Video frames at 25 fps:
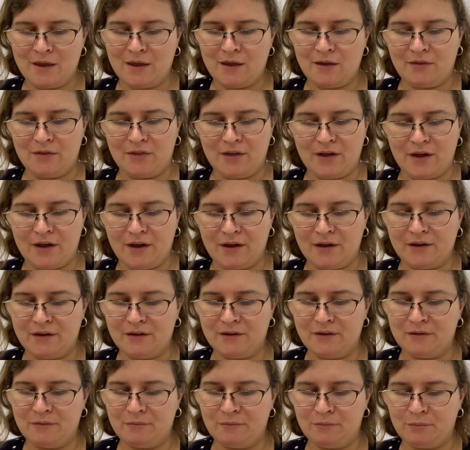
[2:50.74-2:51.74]
The
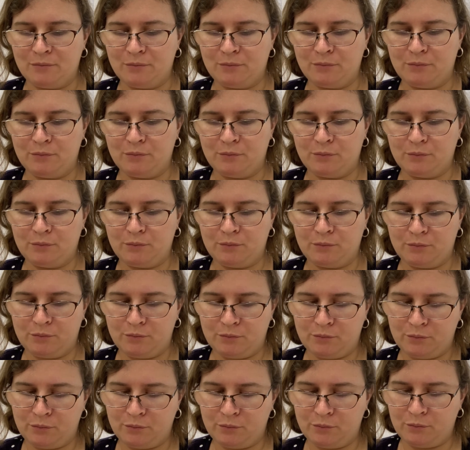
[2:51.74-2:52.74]

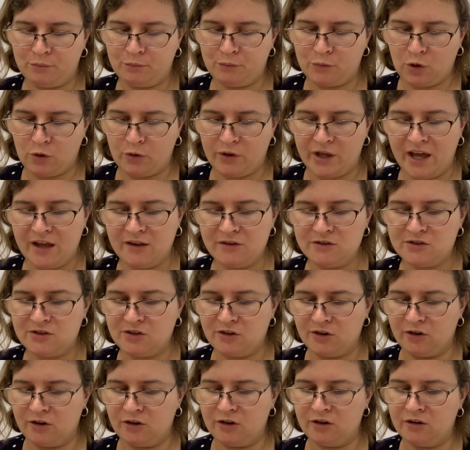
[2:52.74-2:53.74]

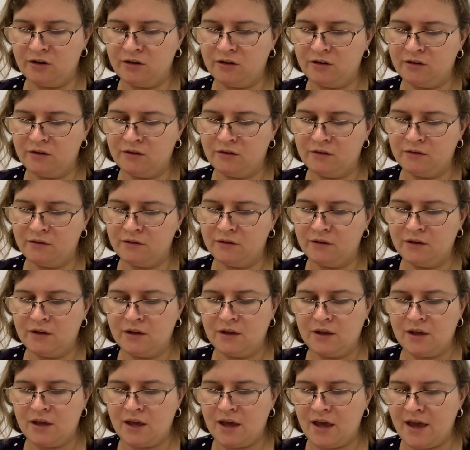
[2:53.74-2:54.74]
proconsular,
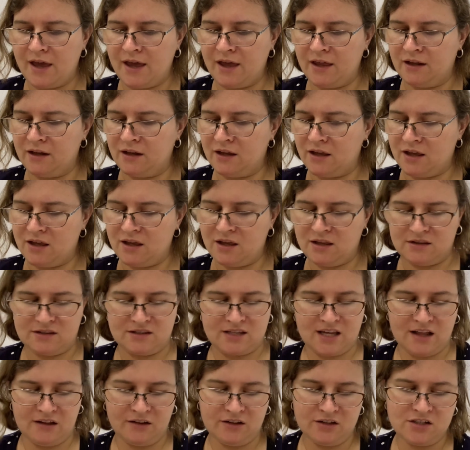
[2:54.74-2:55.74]
an
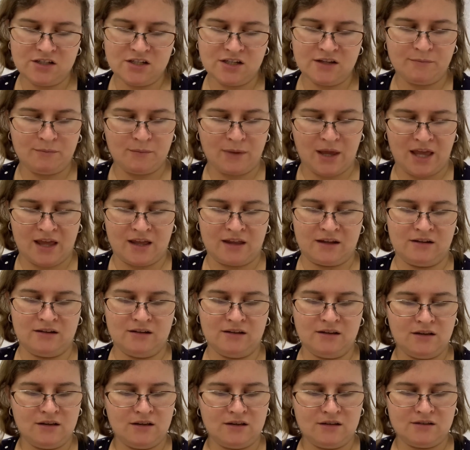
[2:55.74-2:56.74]
intelligent man,
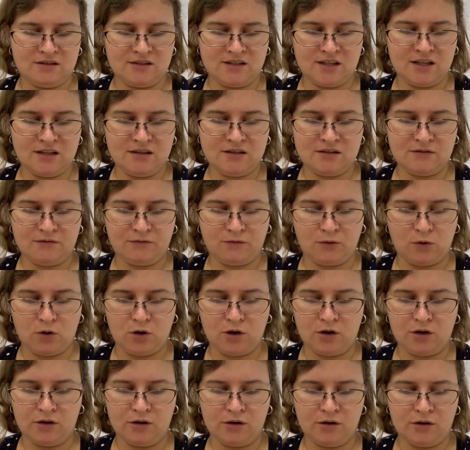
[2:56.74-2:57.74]
sent
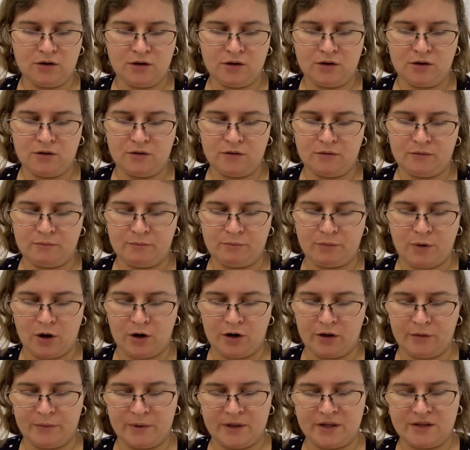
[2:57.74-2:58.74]
for
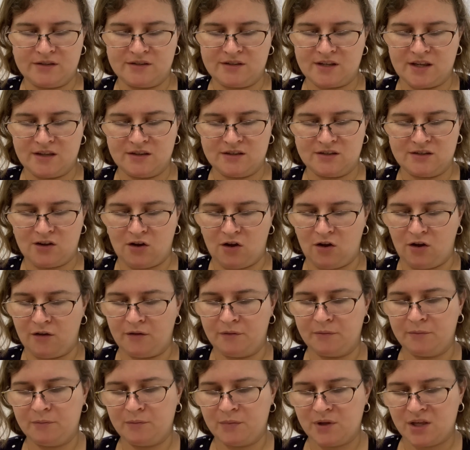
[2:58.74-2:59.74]
Barnabas and Saul
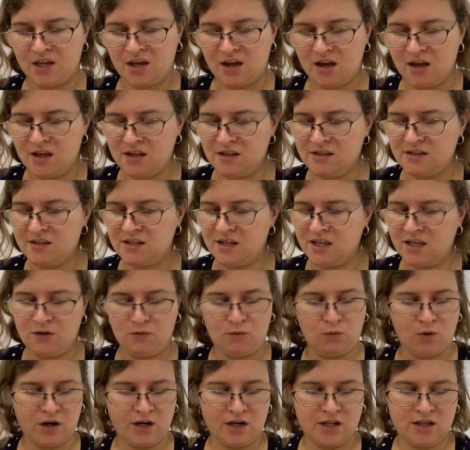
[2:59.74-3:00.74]
because he
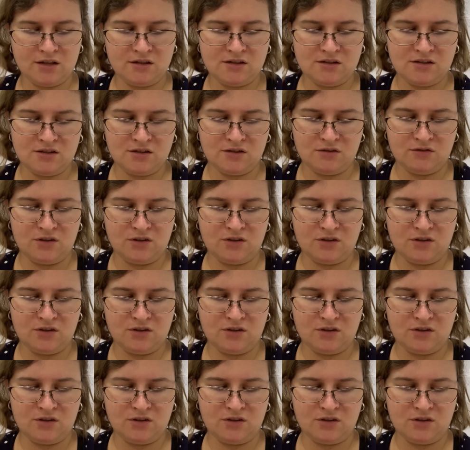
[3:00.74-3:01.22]
wanted to